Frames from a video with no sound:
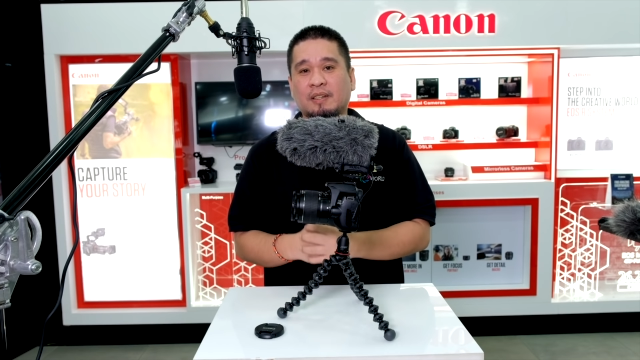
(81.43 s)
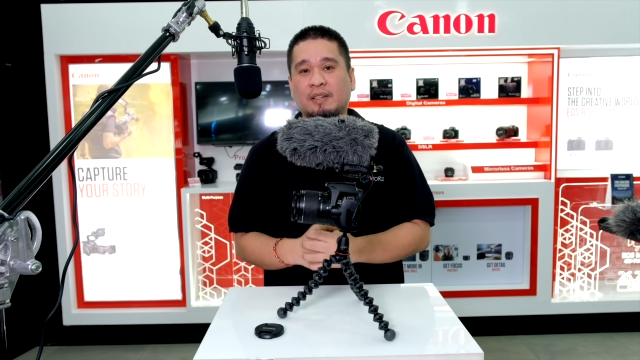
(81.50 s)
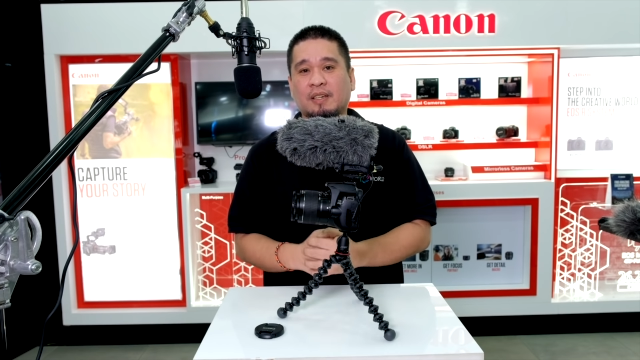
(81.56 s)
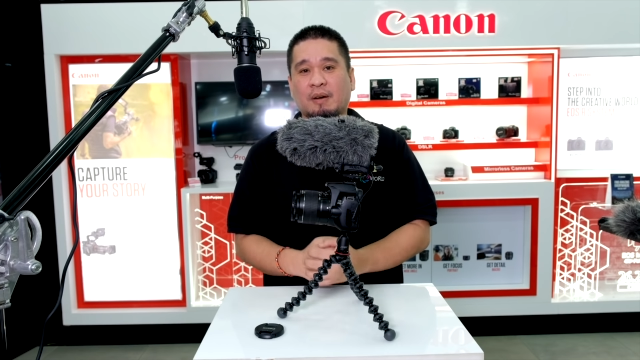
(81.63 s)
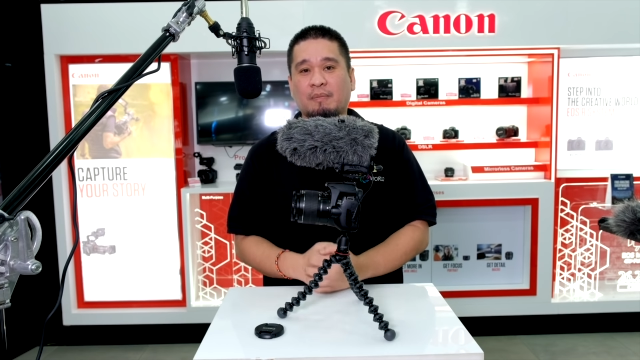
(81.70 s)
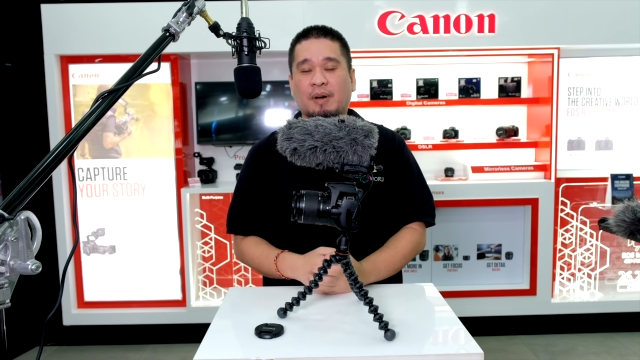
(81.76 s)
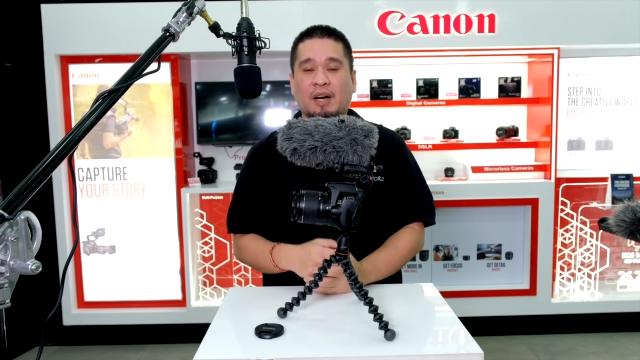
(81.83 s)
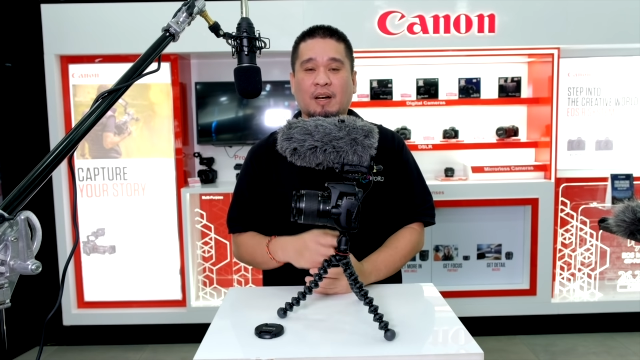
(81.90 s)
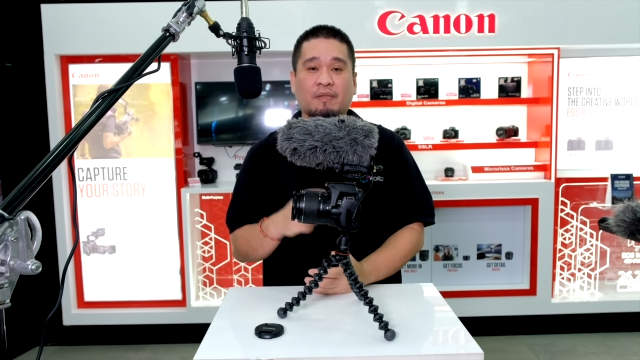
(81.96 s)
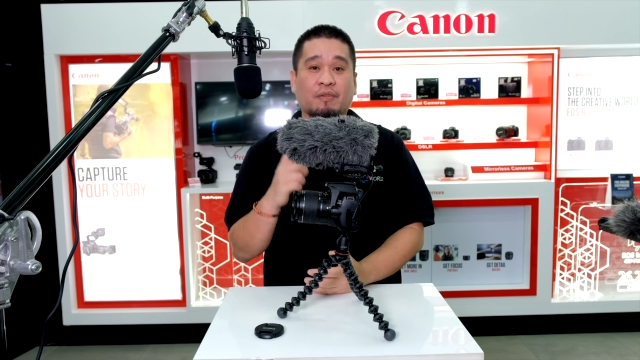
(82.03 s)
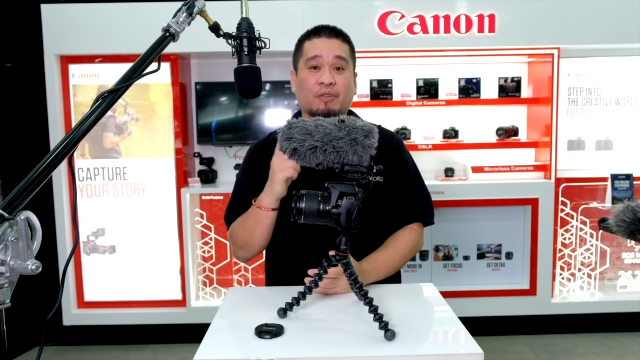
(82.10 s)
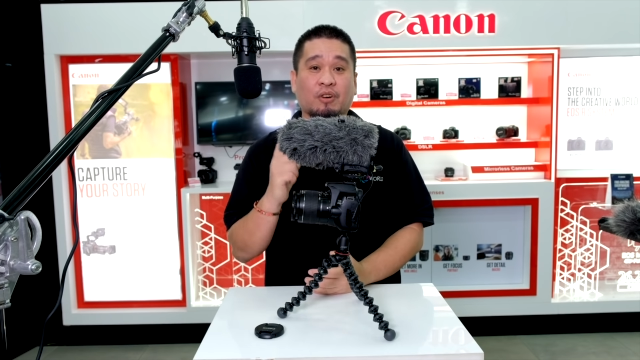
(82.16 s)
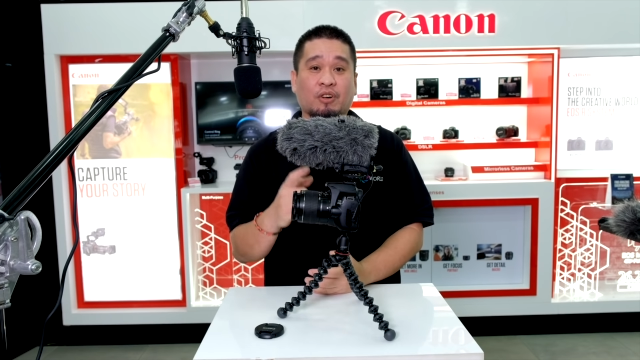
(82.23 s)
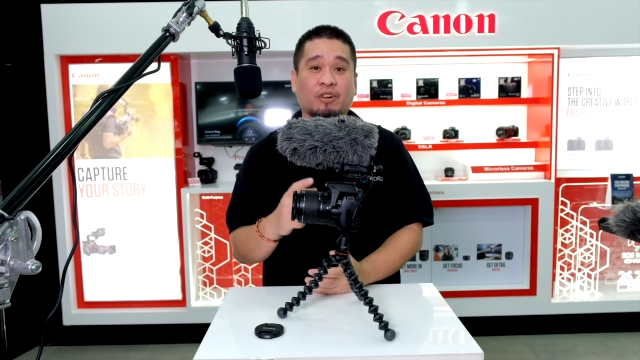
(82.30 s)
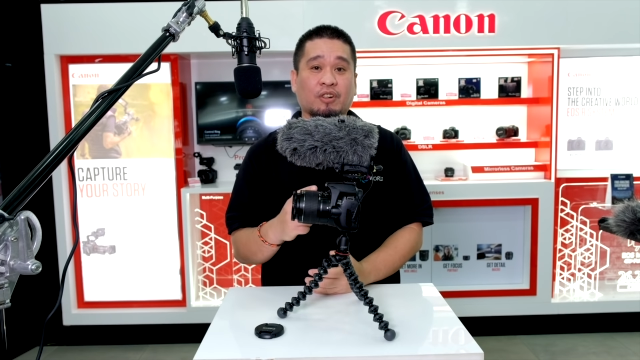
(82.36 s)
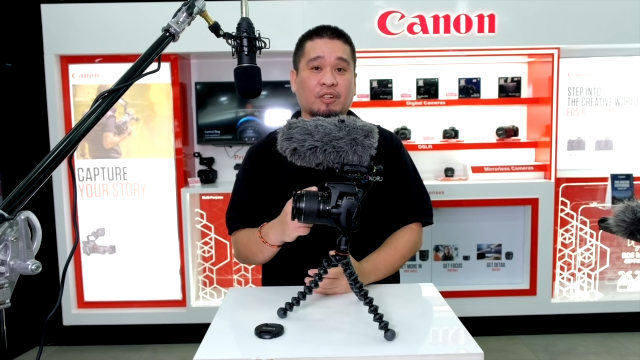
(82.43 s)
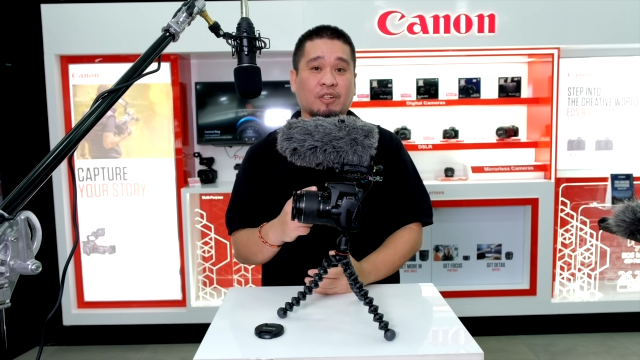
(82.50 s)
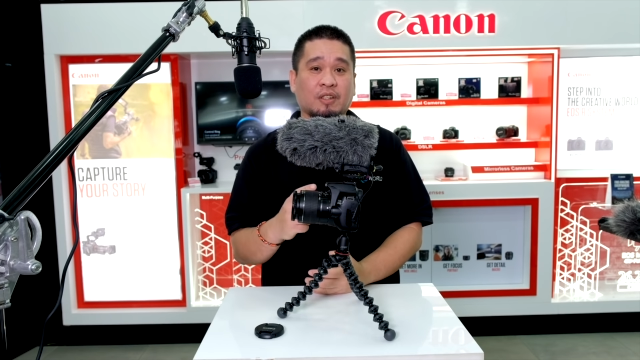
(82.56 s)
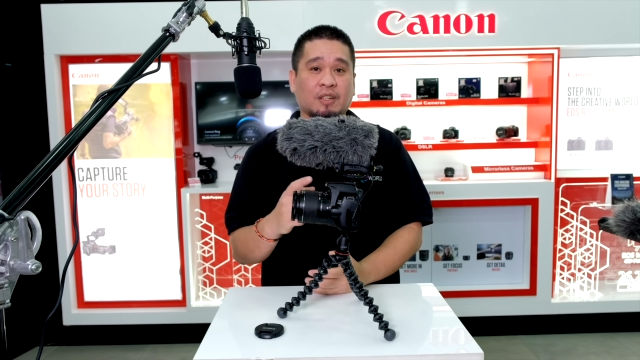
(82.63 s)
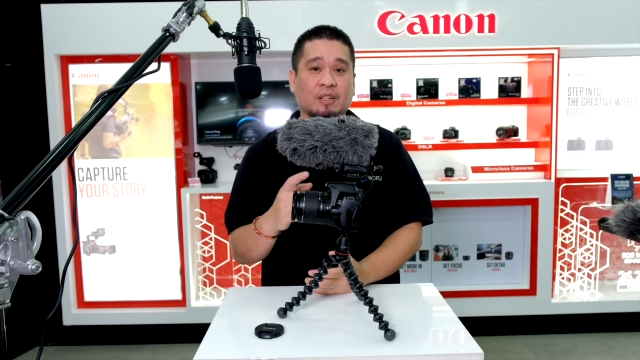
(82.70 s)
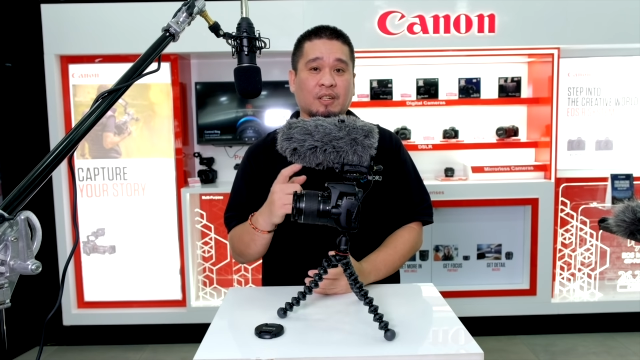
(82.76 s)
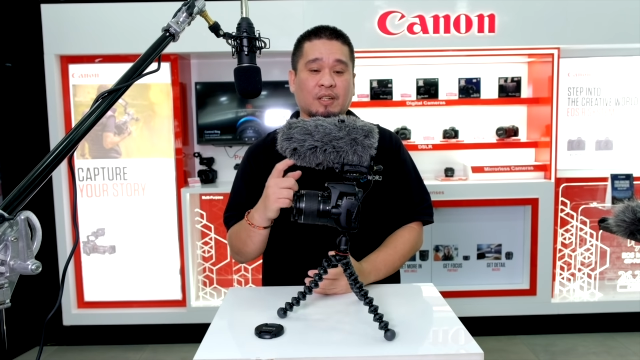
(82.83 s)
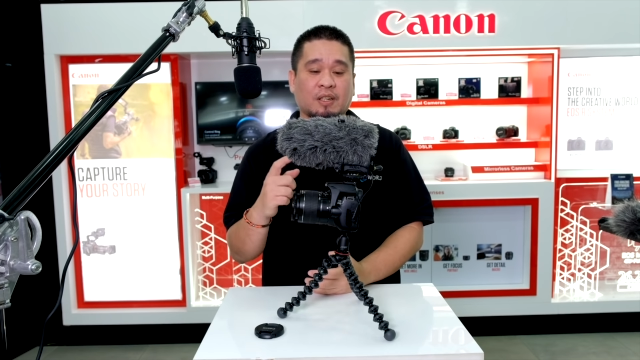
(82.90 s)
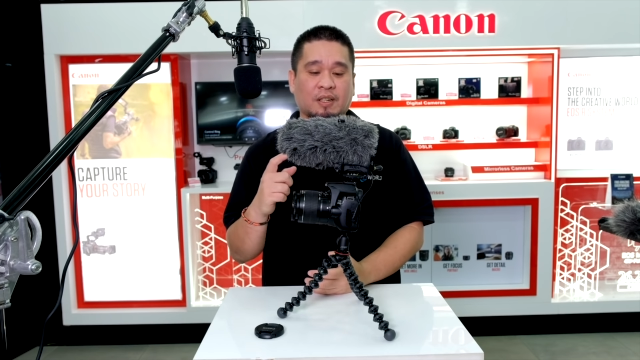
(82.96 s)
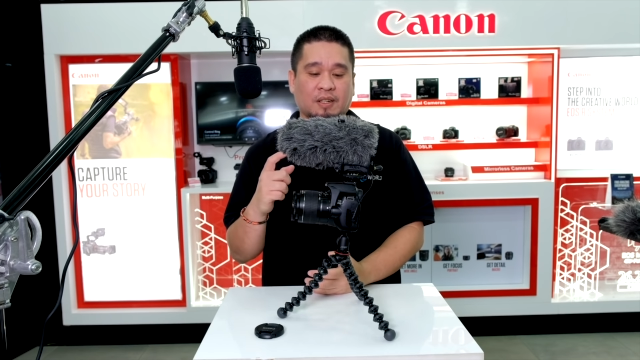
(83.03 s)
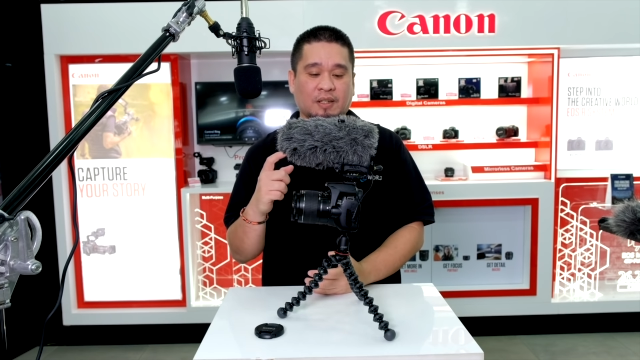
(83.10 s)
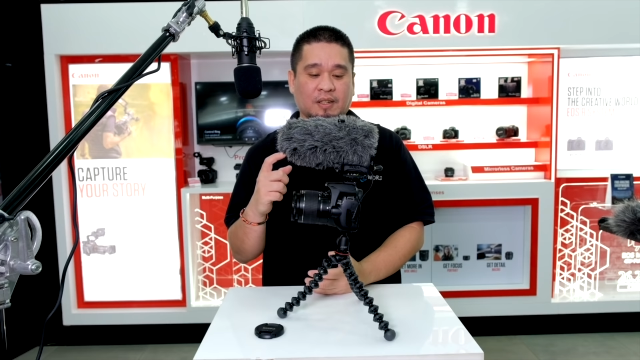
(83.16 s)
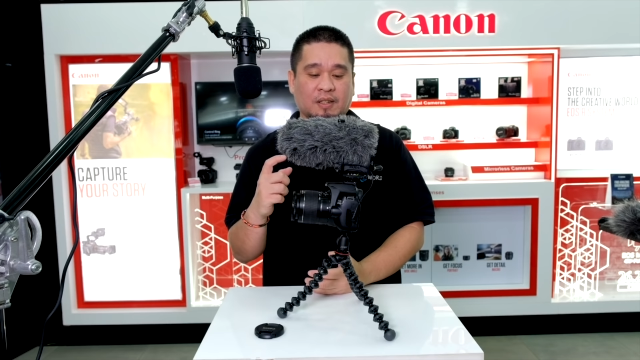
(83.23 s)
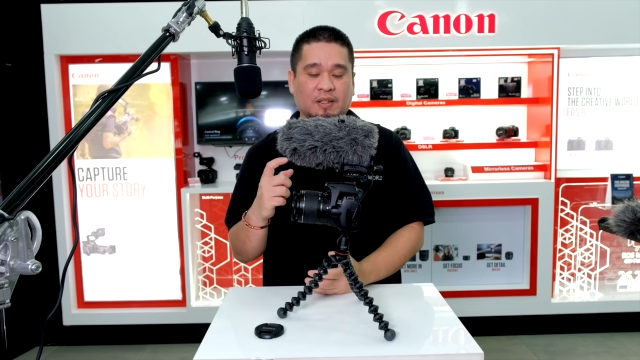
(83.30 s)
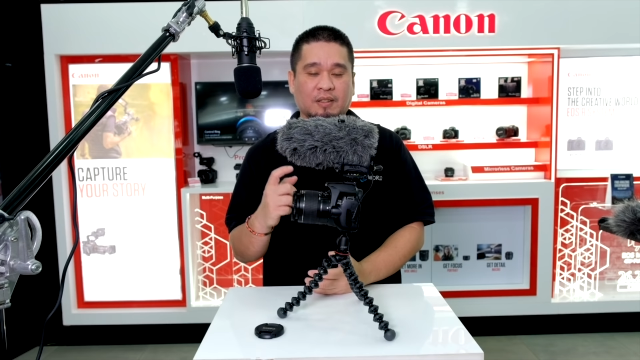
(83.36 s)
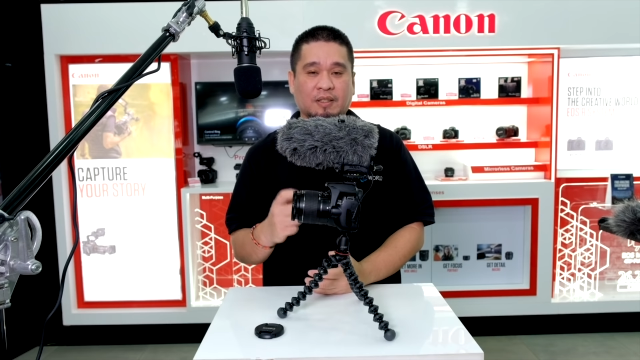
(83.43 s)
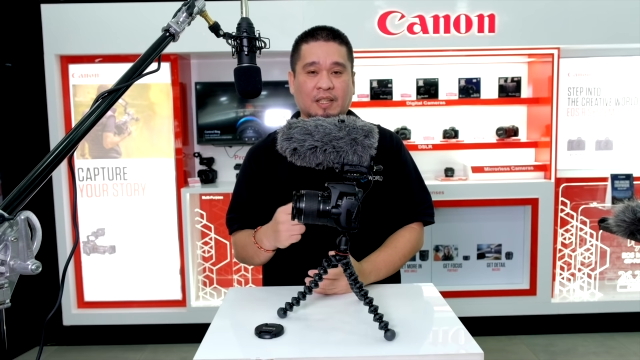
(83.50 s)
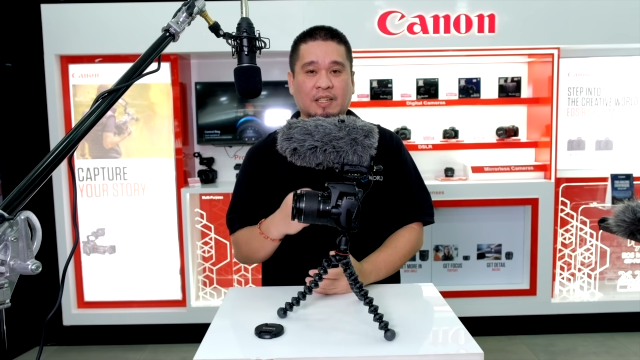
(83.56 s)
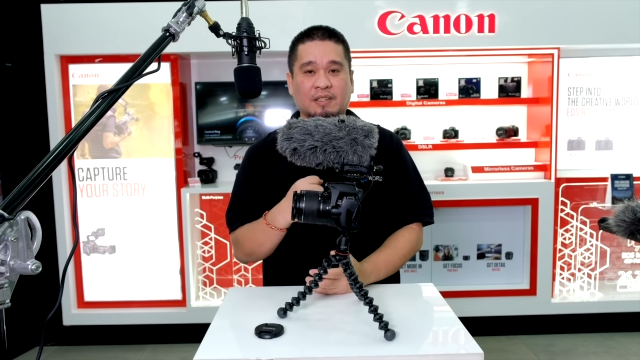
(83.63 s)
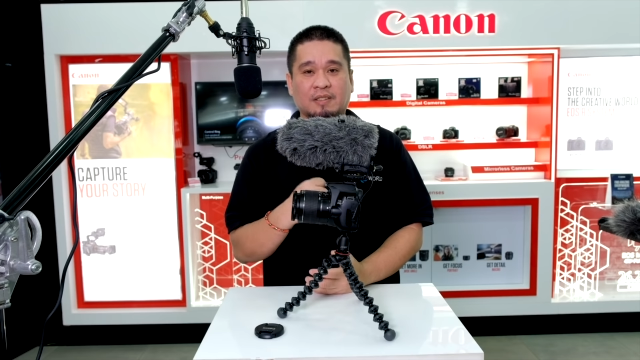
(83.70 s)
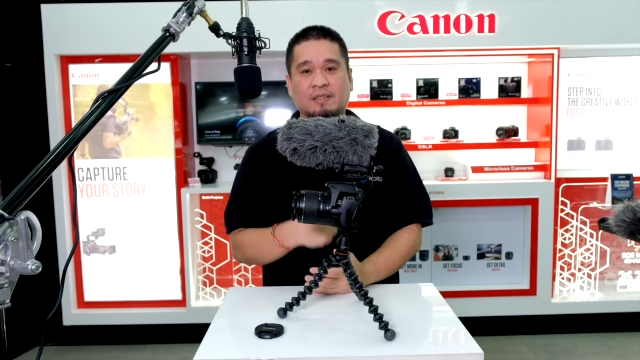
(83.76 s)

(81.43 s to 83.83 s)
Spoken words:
come back for test.